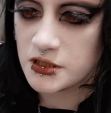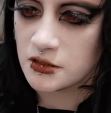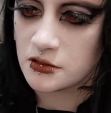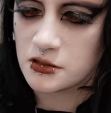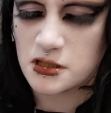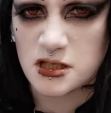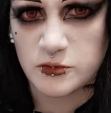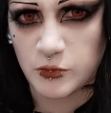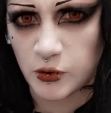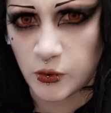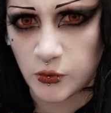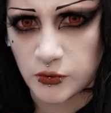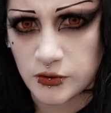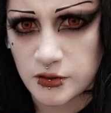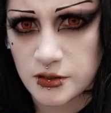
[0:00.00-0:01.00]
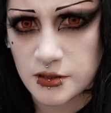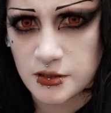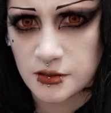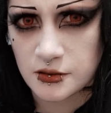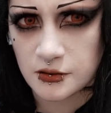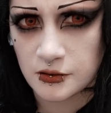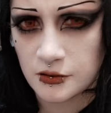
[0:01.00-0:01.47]
Absinthe
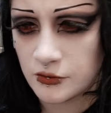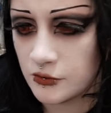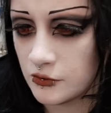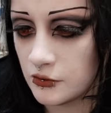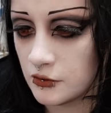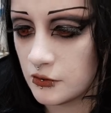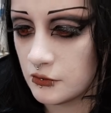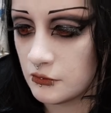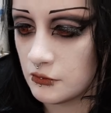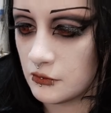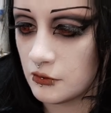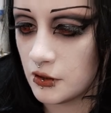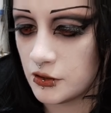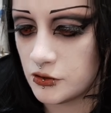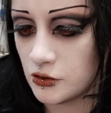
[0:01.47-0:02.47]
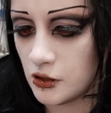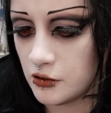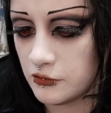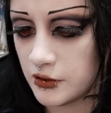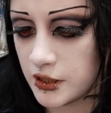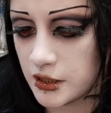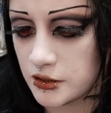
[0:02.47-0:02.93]
spoons, a
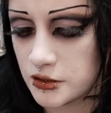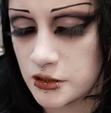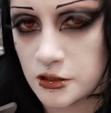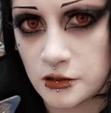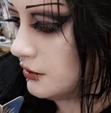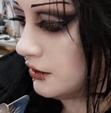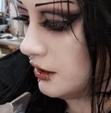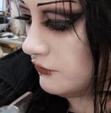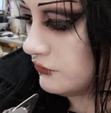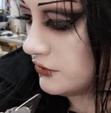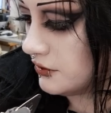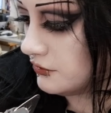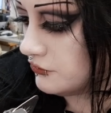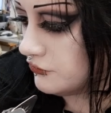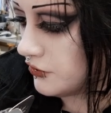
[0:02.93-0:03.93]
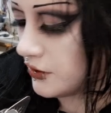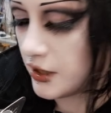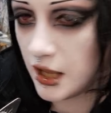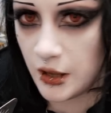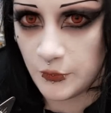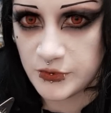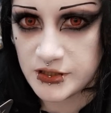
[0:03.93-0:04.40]
dollar each. I haven't drunk
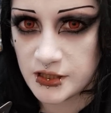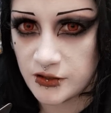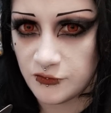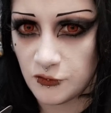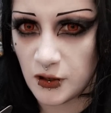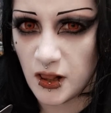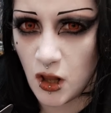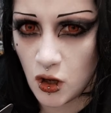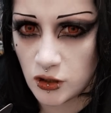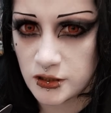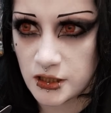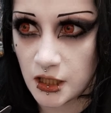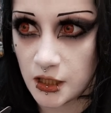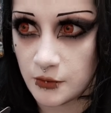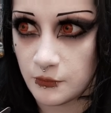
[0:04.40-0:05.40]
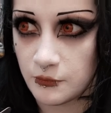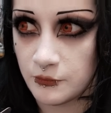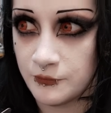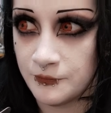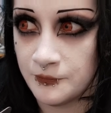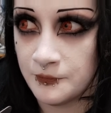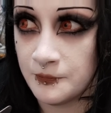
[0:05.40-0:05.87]
absinthe for a long time
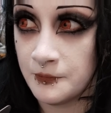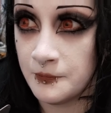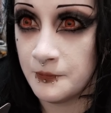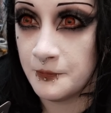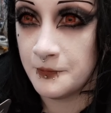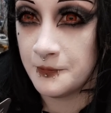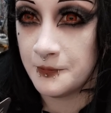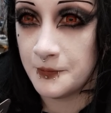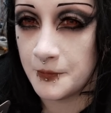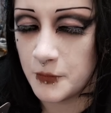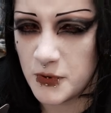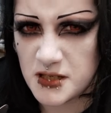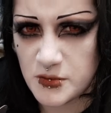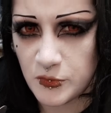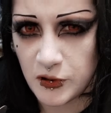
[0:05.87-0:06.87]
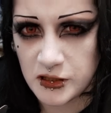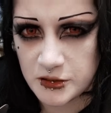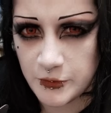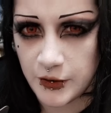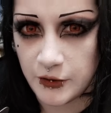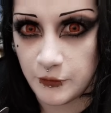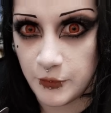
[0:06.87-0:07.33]
because it brings
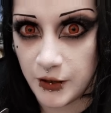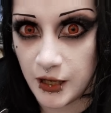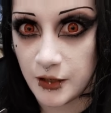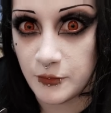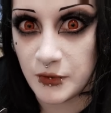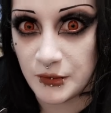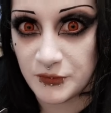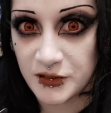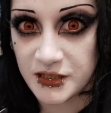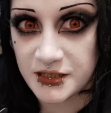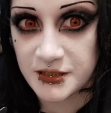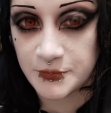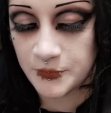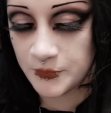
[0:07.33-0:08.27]
back bad memories.